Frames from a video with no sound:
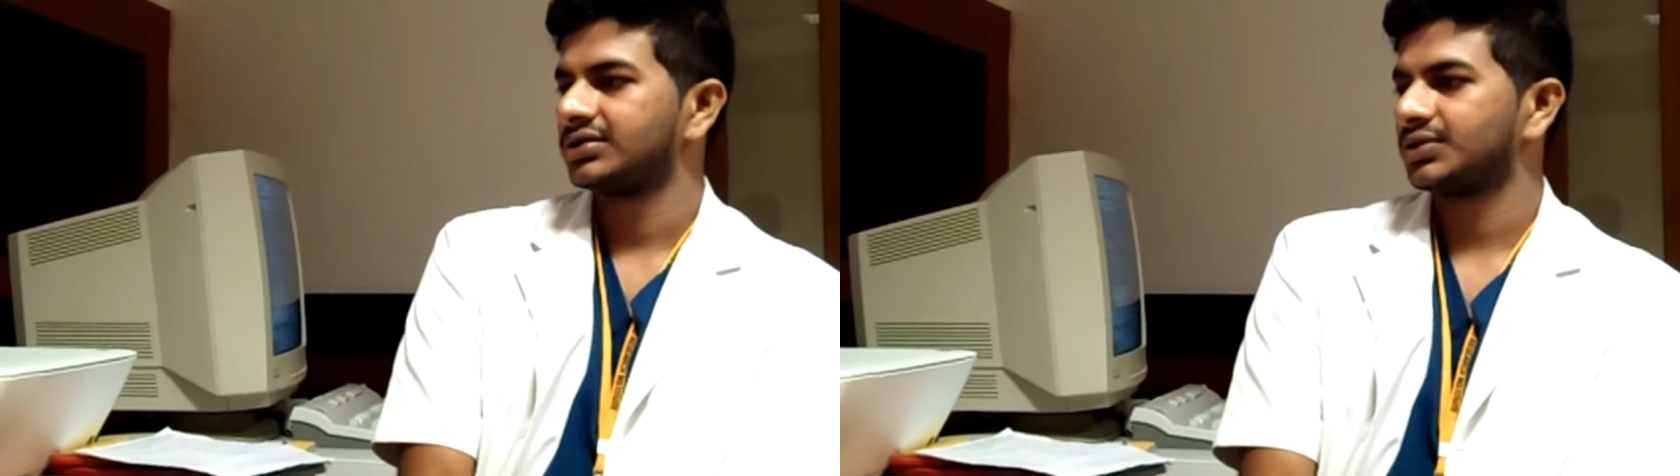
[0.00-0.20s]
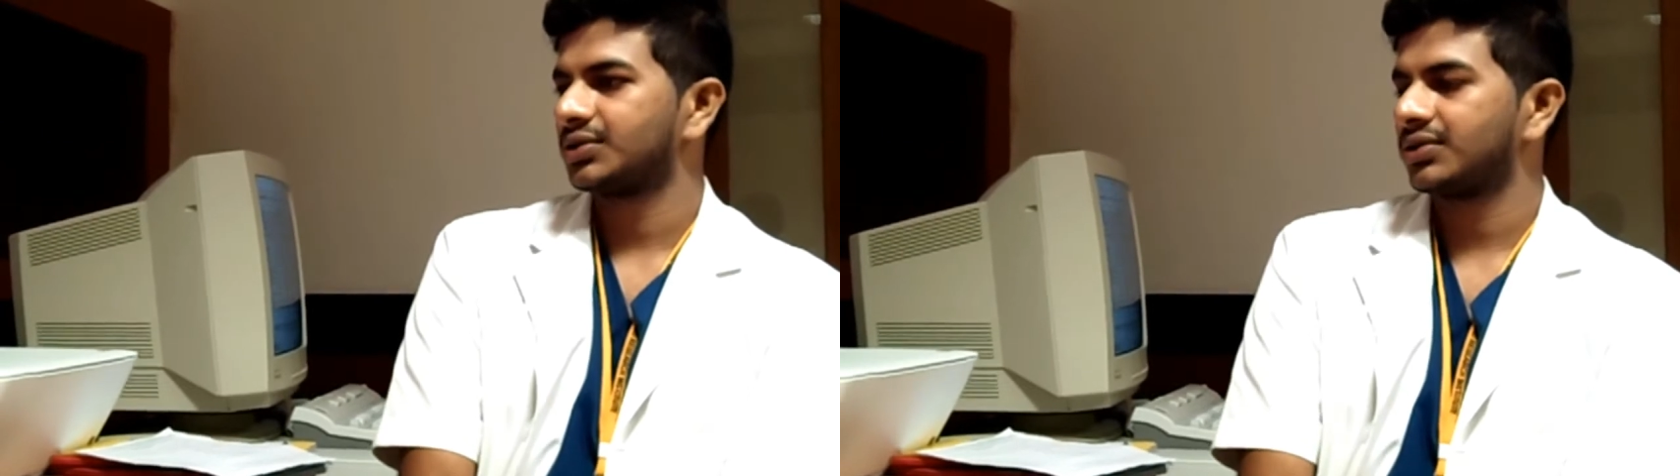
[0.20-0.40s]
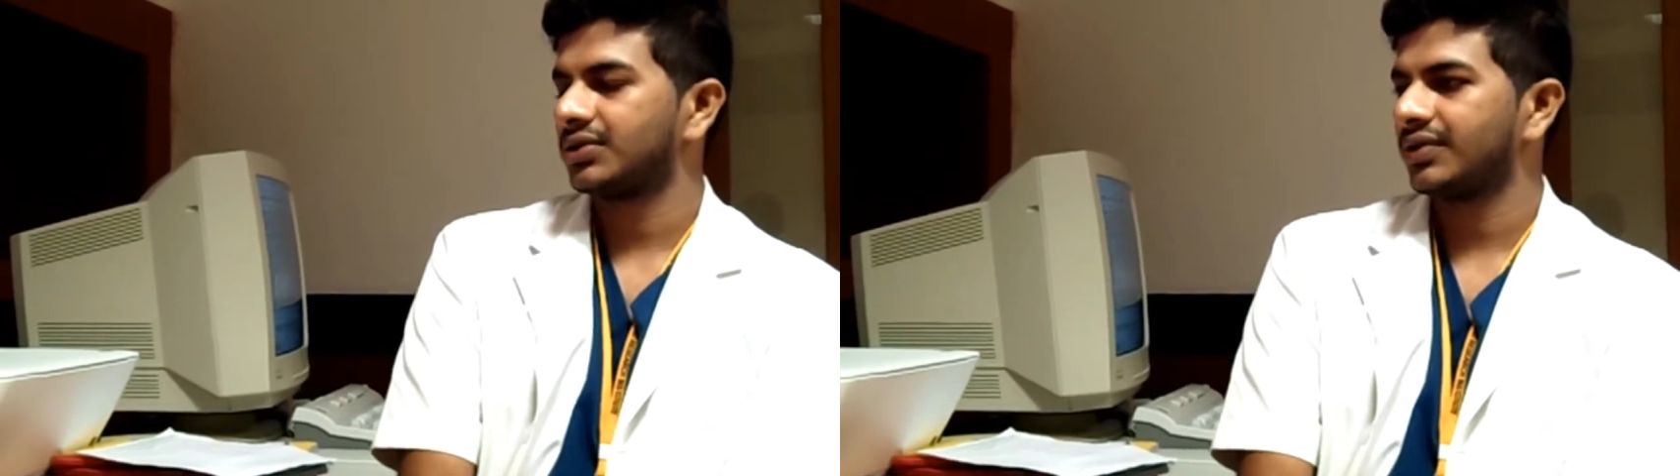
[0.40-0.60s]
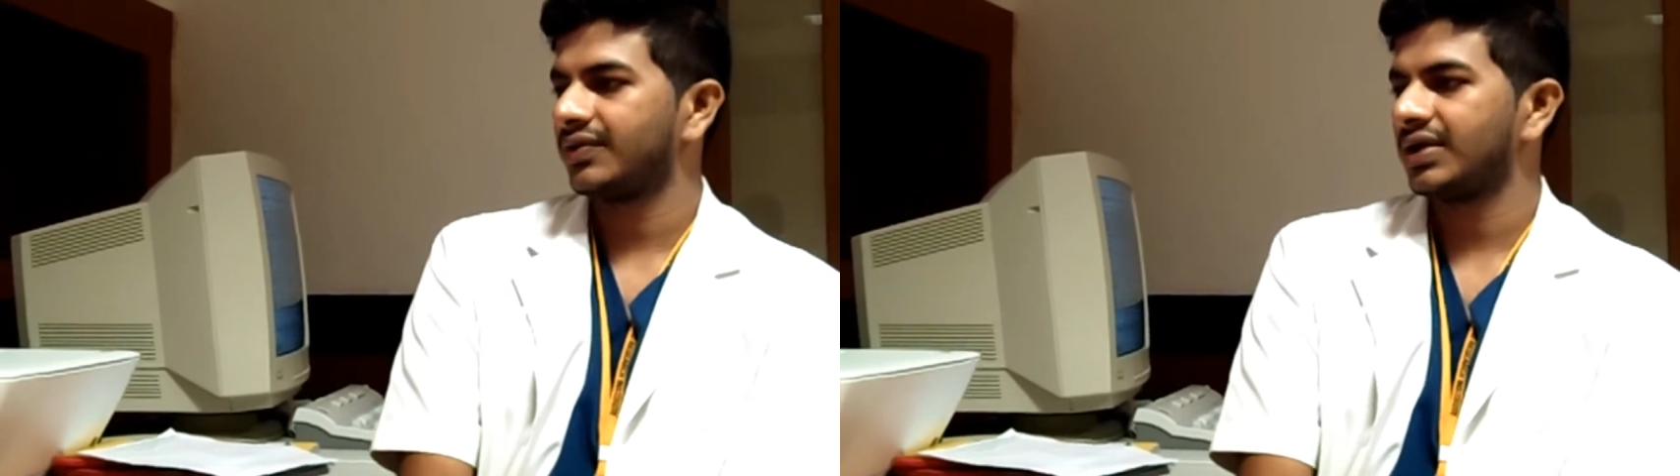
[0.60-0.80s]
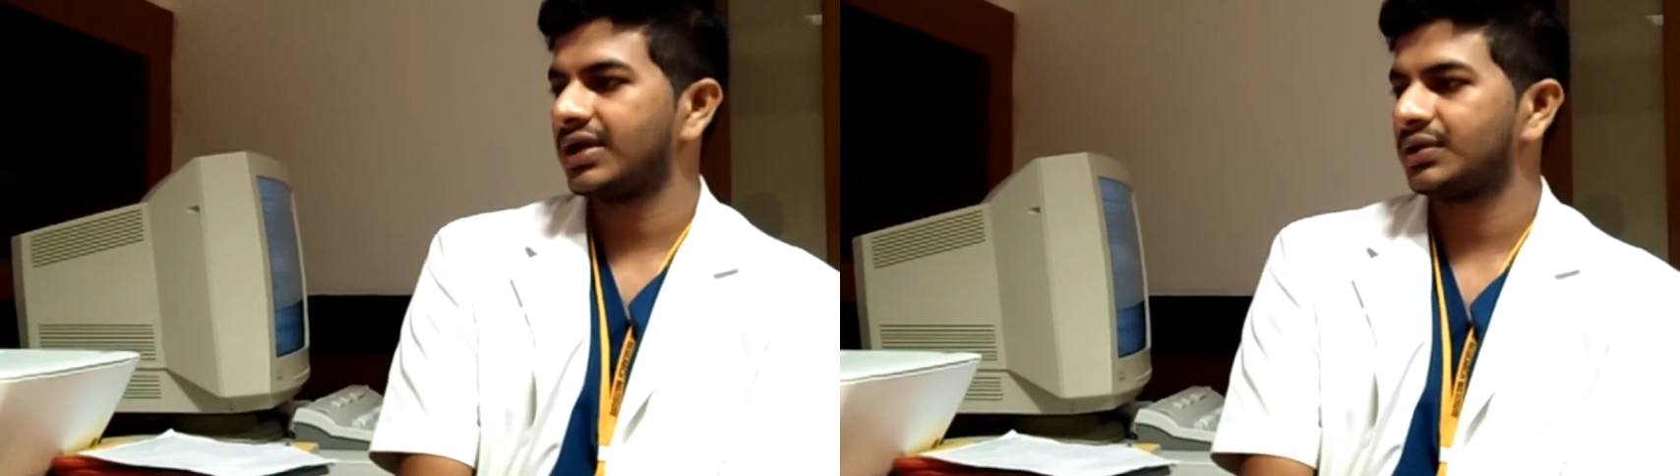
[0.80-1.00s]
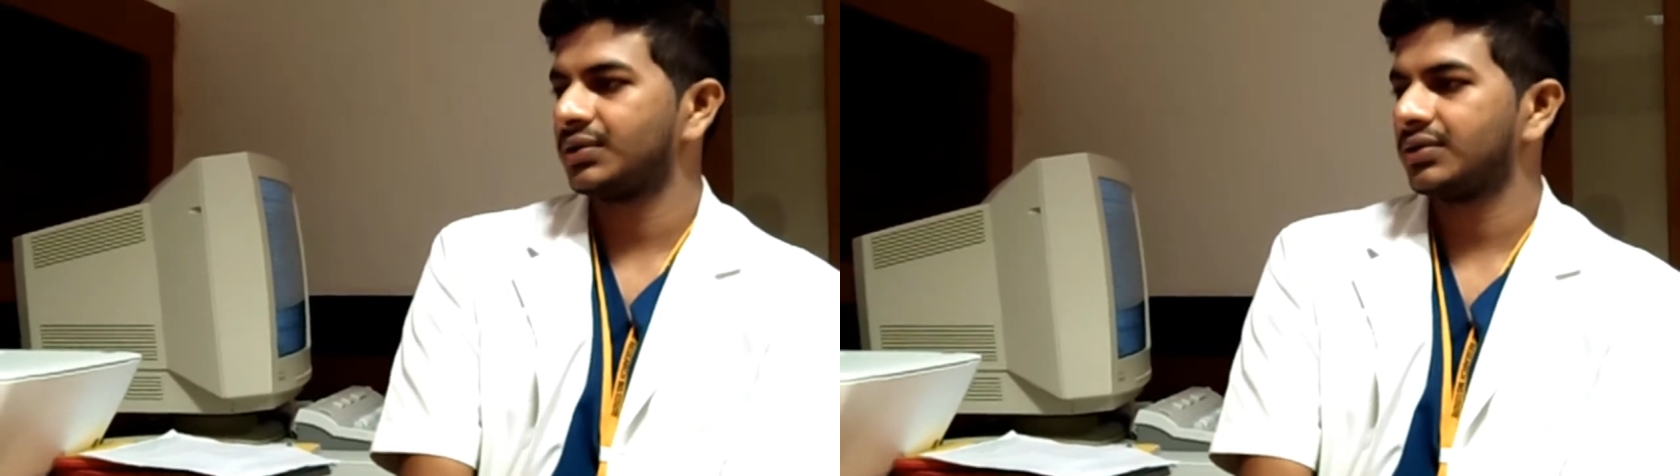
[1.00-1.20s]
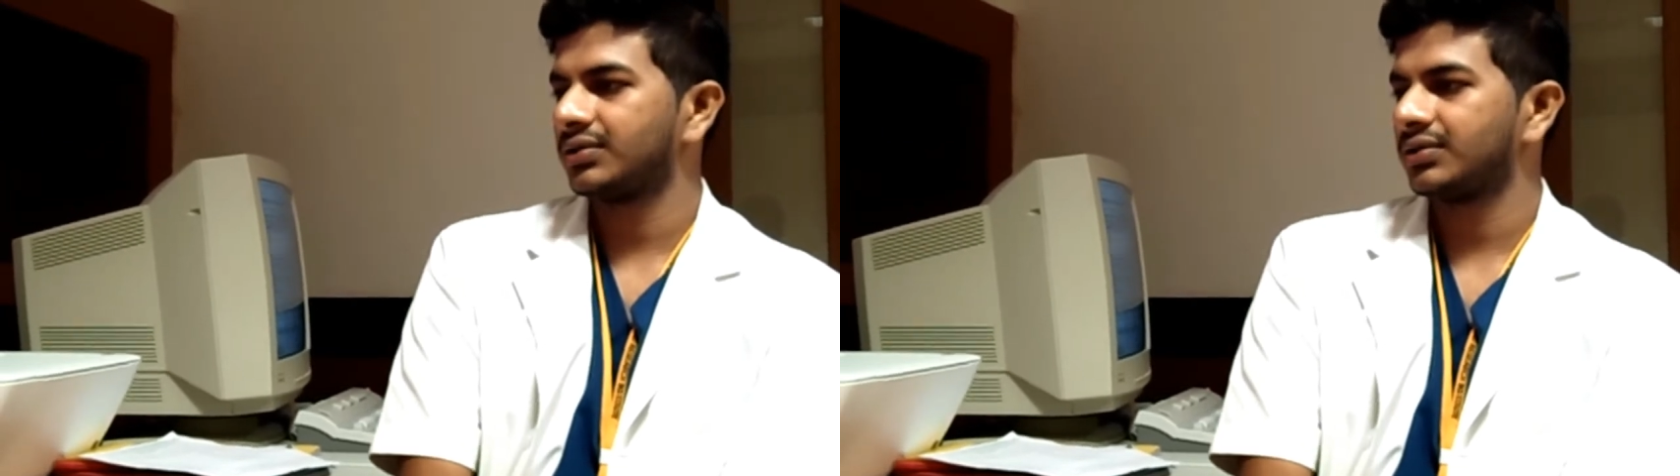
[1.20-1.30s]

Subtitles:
So we had to